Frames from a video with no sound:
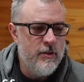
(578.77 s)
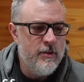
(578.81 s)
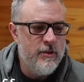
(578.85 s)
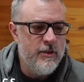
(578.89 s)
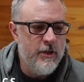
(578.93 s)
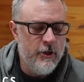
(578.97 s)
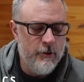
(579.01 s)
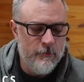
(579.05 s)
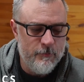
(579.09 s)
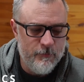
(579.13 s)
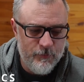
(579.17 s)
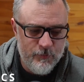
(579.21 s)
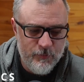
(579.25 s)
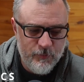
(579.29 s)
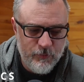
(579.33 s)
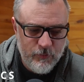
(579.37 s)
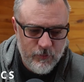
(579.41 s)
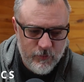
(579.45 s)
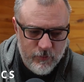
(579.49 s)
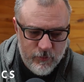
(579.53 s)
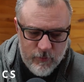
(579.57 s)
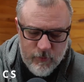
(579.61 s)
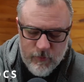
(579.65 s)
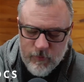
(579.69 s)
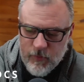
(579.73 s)
So
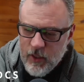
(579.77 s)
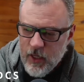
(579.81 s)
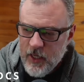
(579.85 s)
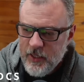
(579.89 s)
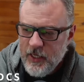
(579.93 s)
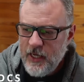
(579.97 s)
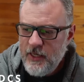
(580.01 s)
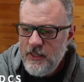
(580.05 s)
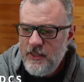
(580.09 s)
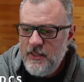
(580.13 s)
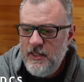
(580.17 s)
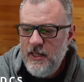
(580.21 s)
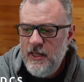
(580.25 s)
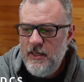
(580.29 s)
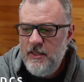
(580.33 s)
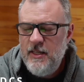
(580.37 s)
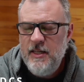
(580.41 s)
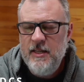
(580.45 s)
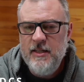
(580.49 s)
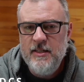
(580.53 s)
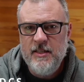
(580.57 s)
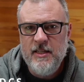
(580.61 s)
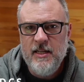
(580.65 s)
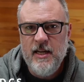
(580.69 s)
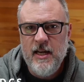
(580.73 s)
again,
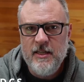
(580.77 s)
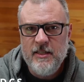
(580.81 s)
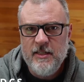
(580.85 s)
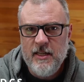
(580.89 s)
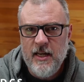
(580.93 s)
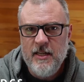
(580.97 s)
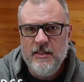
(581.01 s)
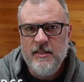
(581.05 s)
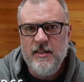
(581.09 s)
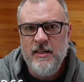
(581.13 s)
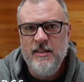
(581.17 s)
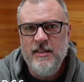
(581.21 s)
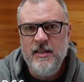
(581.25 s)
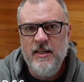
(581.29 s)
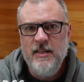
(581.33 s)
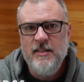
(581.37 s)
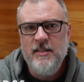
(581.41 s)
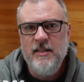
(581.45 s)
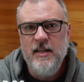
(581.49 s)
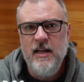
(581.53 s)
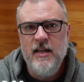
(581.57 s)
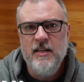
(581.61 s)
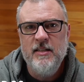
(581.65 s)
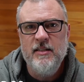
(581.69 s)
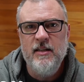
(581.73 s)
CTCSS and
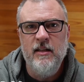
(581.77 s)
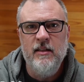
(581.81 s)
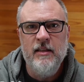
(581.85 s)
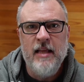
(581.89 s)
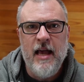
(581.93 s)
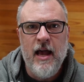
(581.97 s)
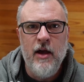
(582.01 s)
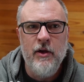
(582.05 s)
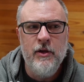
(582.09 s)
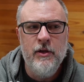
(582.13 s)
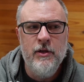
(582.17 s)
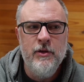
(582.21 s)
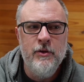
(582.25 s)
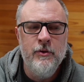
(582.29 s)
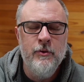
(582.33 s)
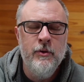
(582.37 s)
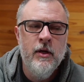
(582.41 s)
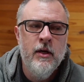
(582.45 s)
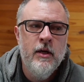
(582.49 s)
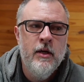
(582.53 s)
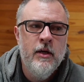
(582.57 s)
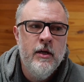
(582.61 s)
DCS allow you